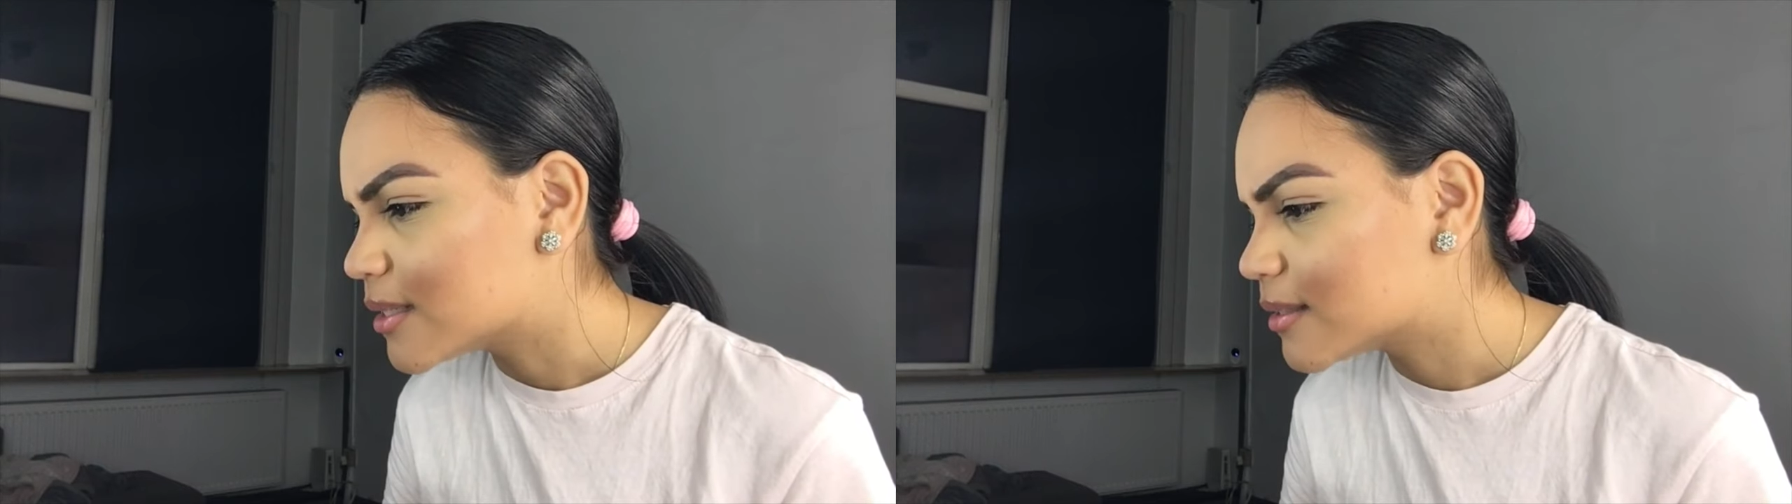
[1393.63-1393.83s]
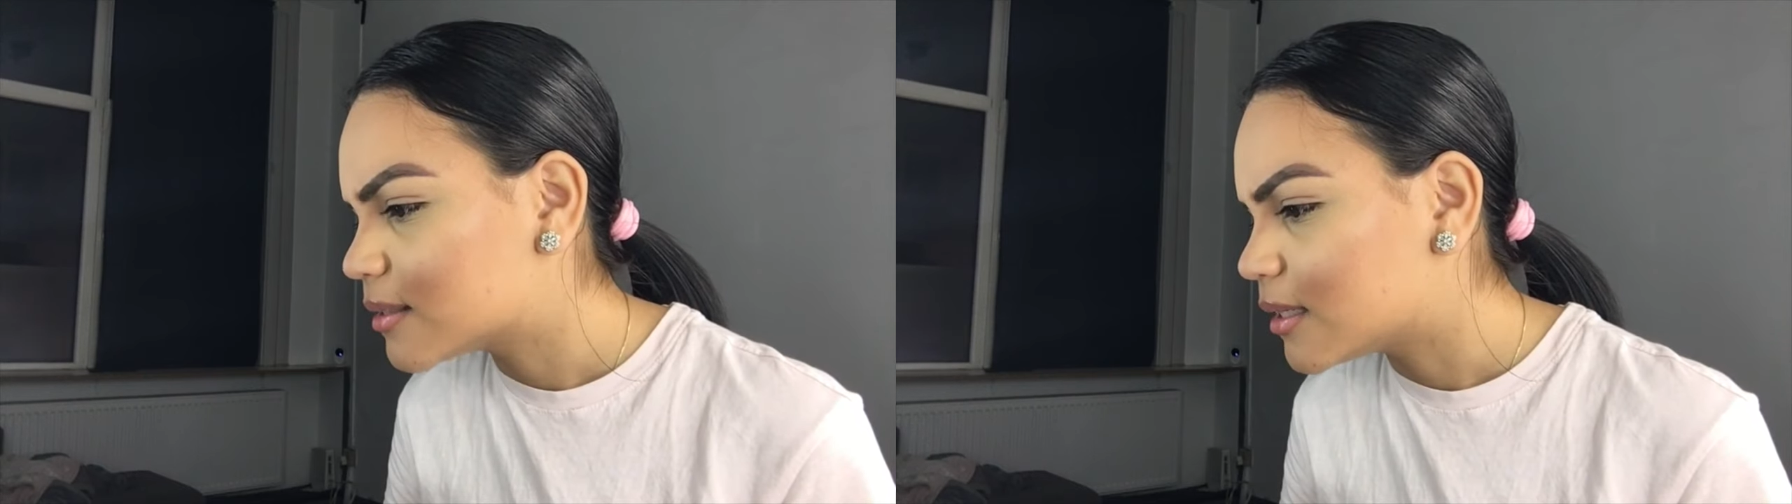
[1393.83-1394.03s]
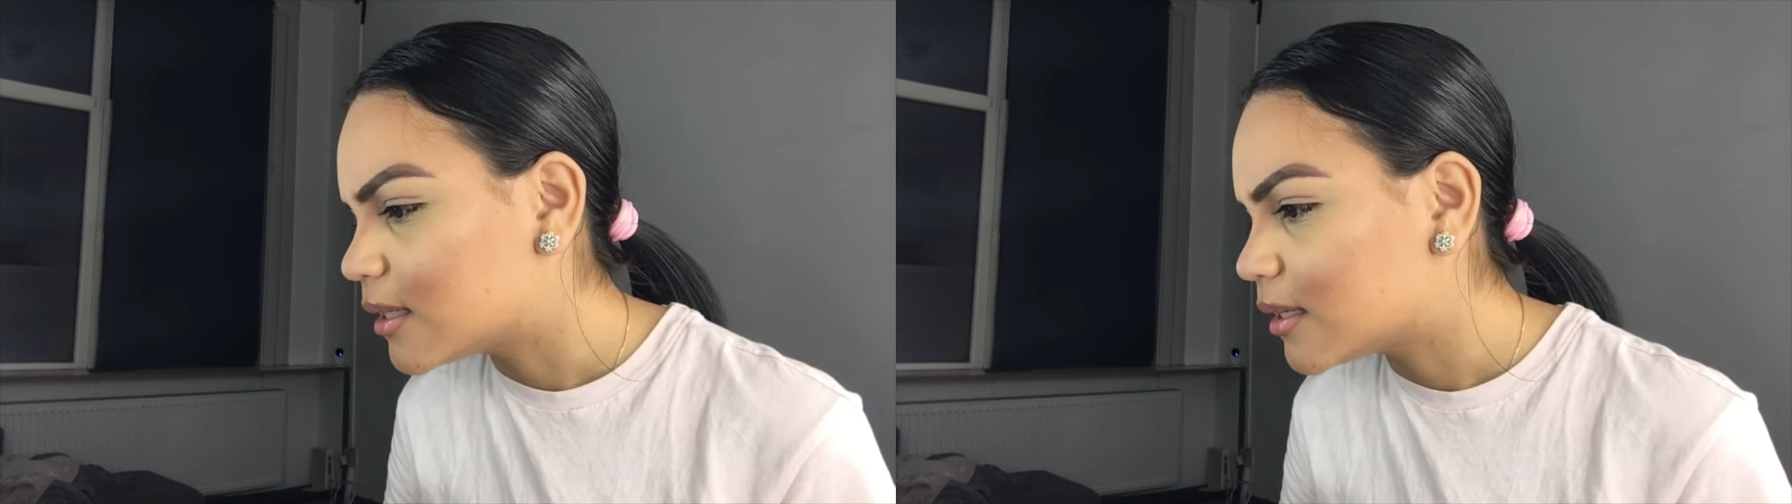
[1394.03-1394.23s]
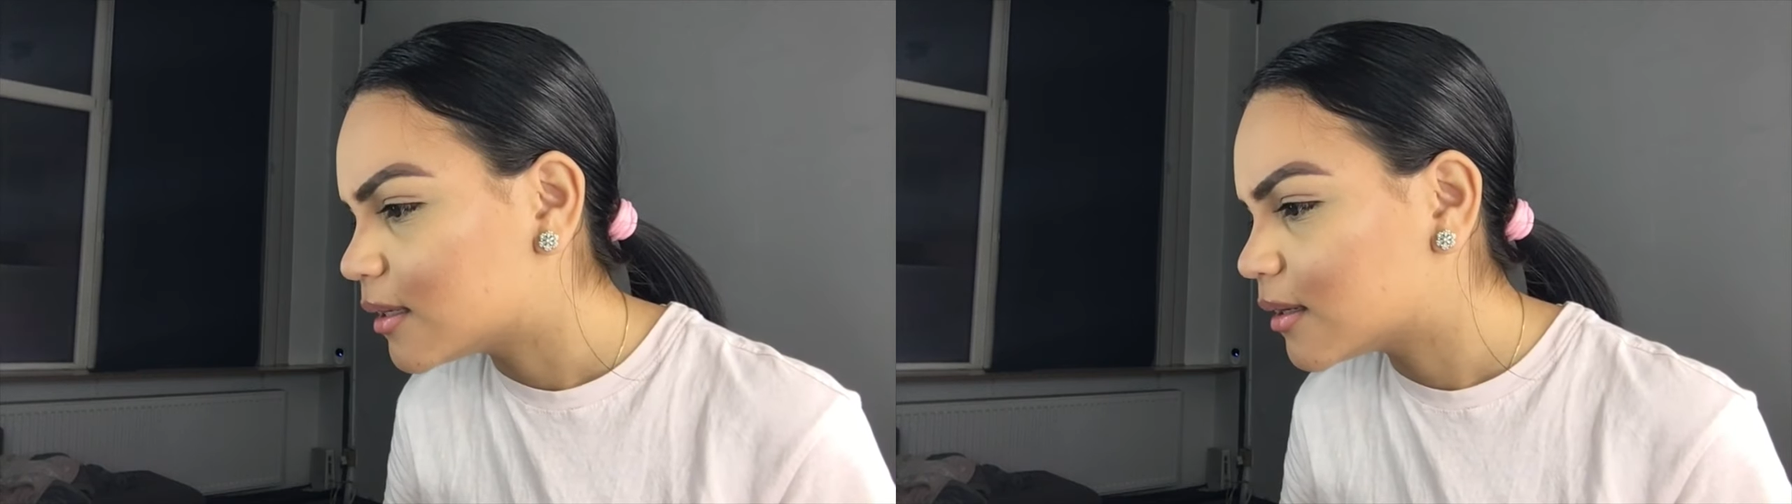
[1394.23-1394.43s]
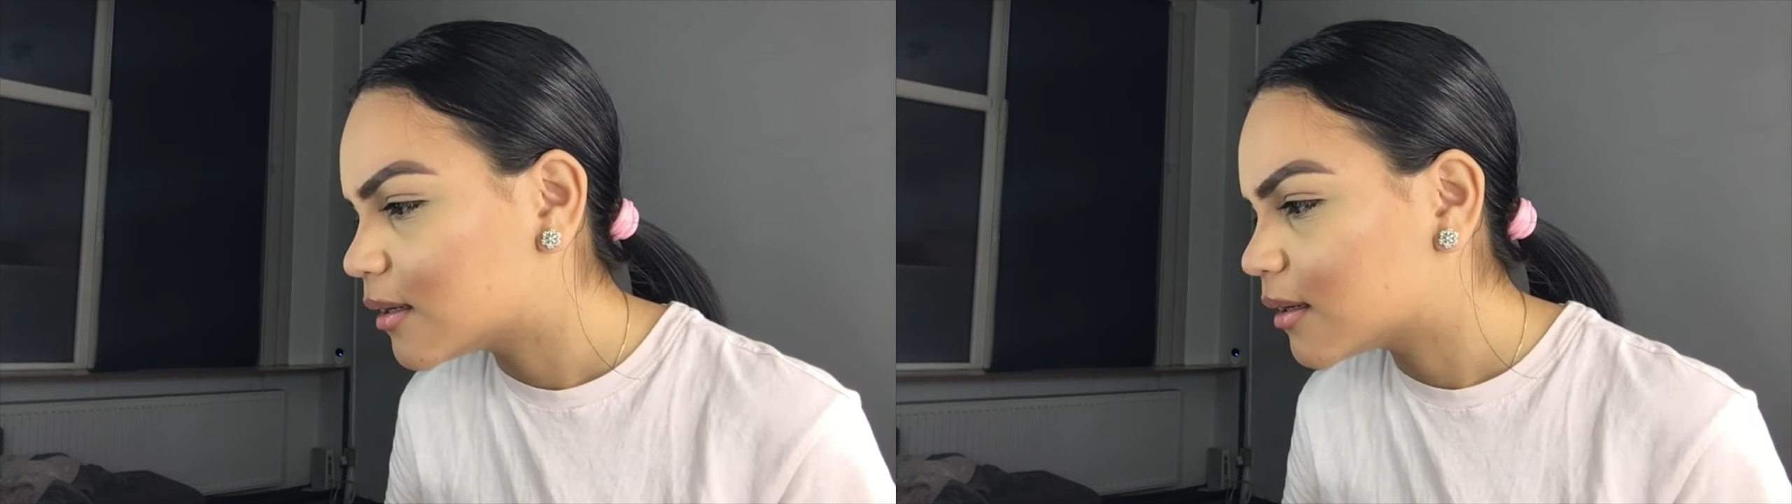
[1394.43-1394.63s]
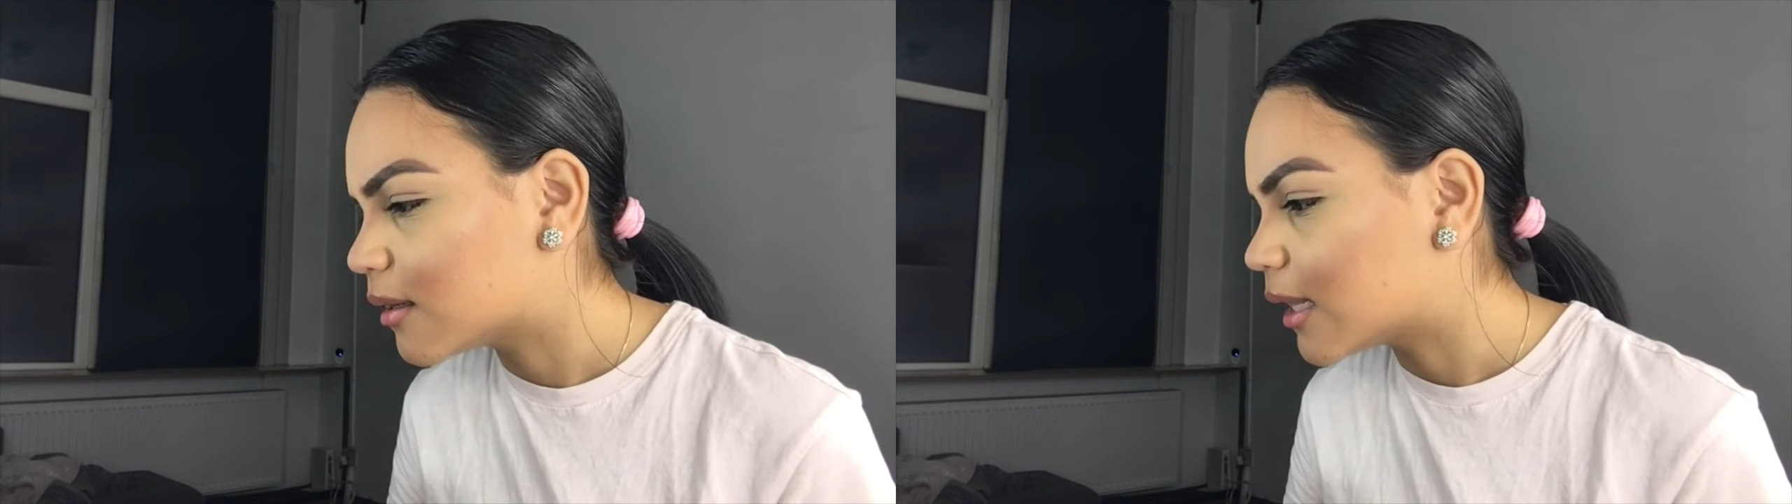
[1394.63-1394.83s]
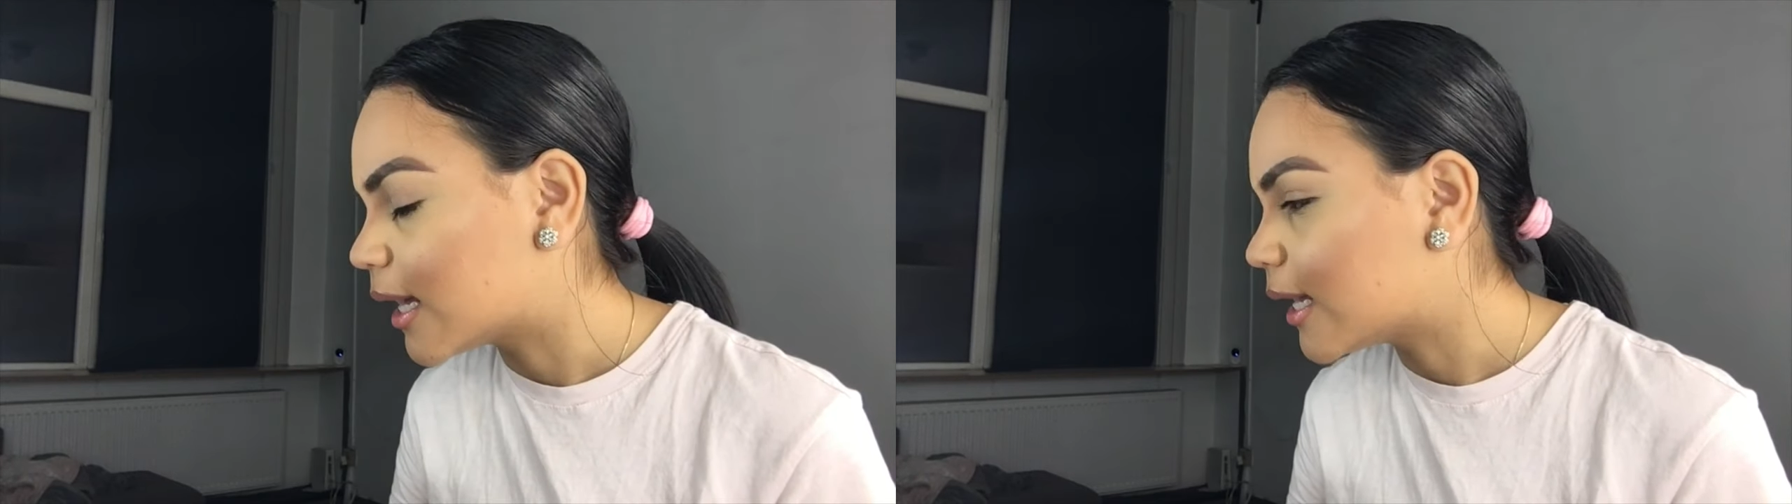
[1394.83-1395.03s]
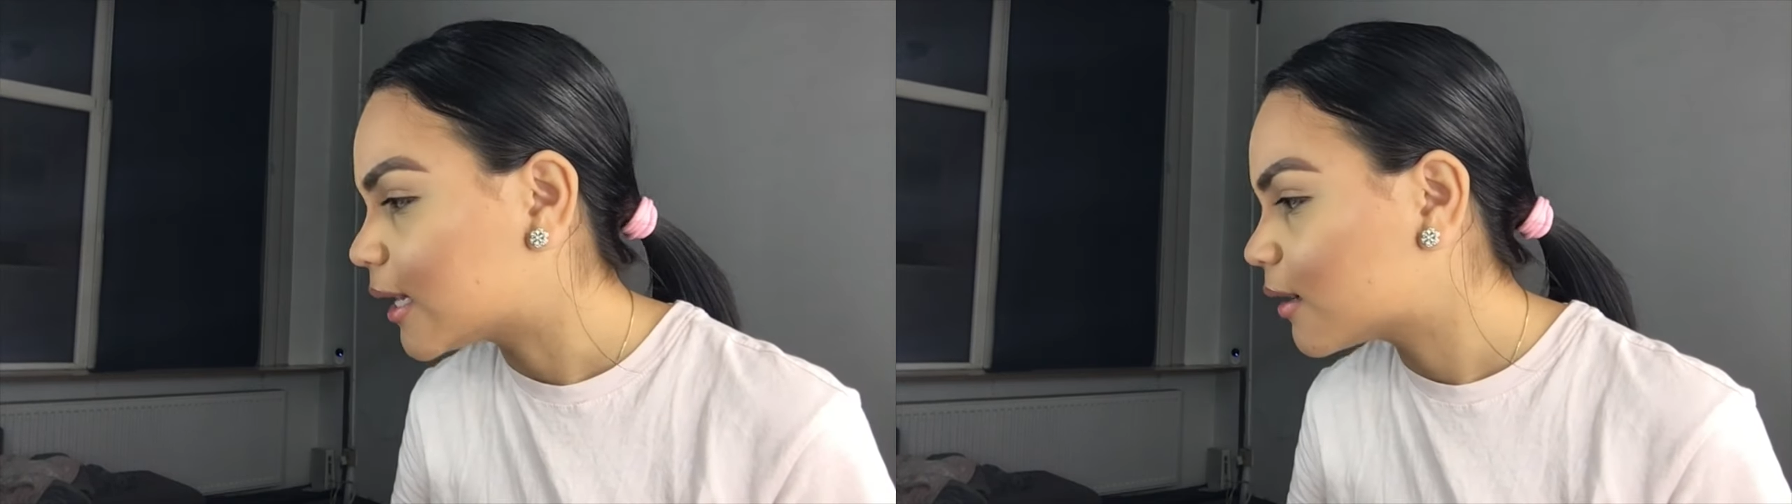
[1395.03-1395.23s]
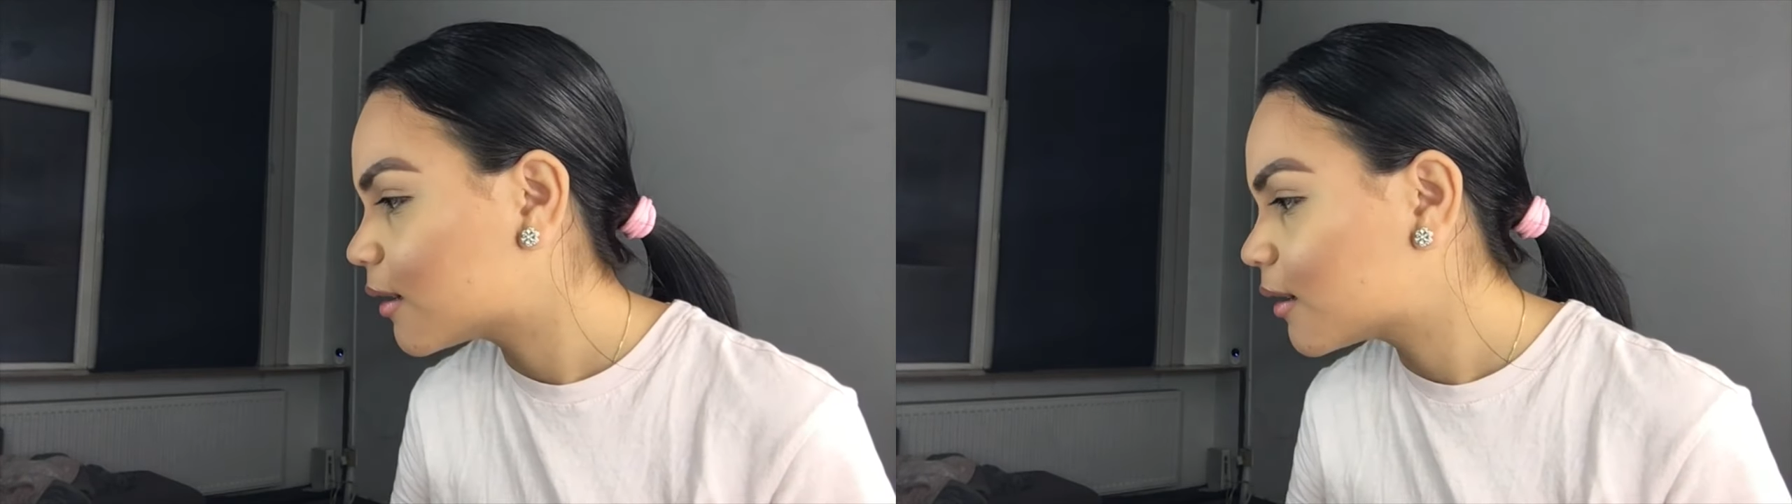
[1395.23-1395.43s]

see like